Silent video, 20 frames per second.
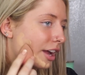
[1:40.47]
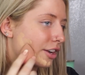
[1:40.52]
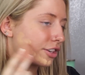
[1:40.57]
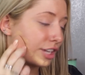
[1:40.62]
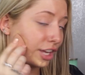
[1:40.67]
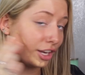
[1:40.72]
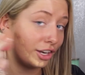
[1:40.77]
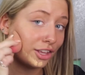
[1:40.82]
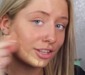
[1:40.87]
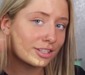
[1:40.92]

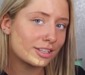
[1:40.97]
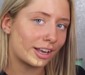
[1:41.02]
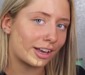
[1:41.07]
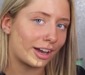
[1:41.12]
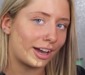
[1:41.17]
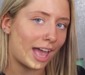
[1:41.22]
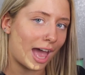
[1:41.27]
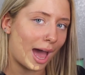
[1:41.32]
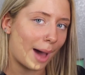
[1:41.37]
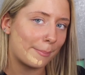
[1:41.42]
Actually, it looks like
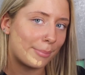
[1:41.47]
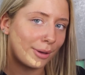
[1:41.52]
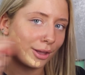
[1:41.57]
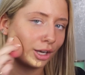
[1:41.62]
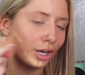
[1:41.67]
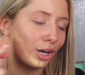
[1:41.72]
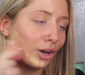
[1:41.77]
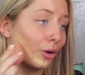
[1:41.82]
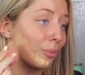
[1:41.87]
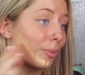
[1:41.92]
I am
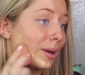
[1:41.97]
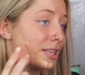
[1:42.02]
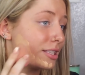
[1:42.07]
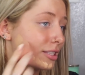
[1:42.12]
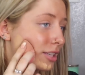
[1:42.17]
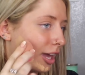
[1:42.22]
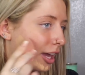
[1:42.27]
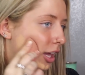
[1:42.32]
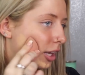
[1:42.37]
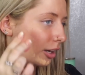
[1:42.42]
putting a lot on my
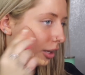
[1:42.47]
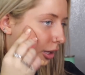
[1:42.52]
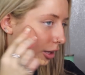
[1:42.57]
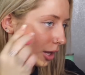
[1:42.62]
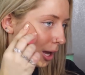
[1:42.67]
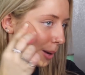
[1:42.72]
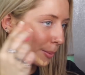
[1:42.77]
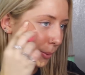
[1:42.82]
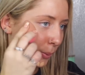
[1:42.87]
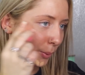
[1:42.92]
skin,
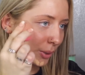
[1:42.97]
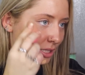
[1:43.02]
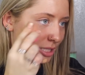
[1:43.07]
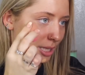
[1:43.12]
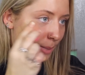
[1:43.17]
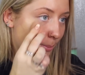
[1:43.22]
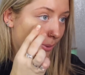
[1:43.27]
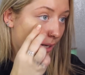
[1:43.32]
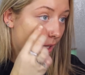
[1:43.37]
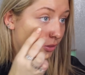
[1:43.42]
but once
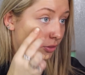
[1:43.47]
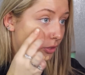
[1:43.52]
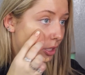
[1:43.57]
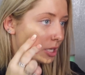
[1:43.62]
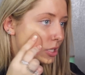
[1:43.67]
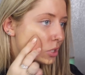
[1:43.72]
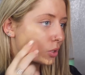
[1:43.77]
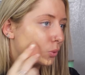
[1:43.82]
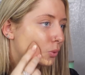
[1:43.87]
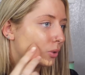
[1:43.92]
I blend
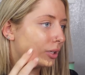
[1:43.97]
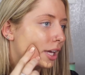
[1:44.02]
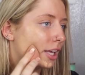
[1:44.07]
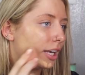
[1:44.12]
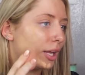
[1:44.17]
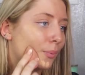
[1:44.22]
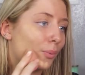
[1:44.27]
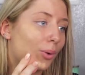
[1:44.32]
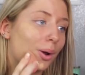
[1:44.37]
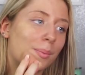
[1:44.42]
this all
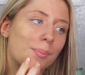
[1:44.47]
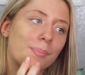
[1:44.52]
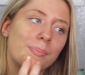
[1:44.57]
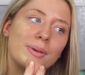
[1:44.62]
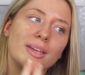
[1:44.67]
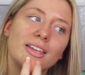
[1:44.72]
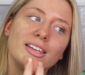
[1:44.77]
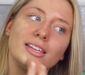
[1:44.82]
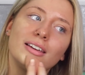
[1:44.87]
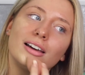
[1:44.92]
in, it won't
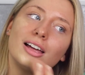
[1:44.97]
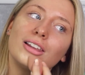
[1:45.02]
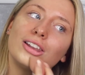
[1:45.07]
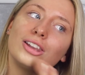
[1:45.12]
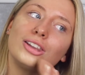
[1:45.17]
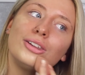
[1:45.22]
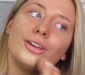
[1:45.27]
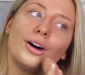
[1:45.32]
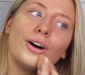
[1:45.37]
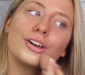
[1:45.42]
be a
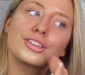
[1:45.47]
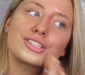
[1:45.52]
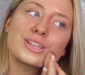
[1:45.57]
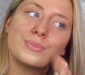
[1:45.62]
lot.